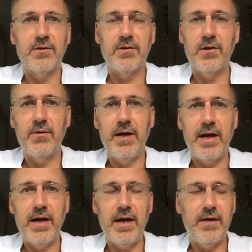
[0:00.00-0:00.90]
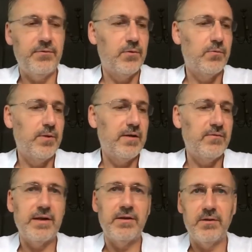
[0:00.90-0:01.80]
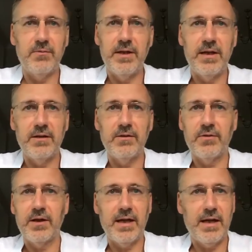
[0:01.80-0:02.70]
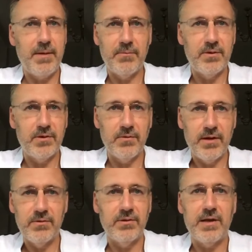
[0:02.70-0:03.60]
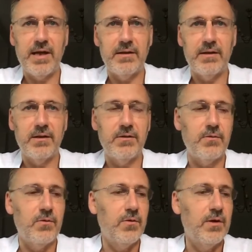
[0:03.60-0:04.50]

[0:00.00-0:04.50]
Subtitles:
So if you're reinventing the wheel and trying to come up with your own standard or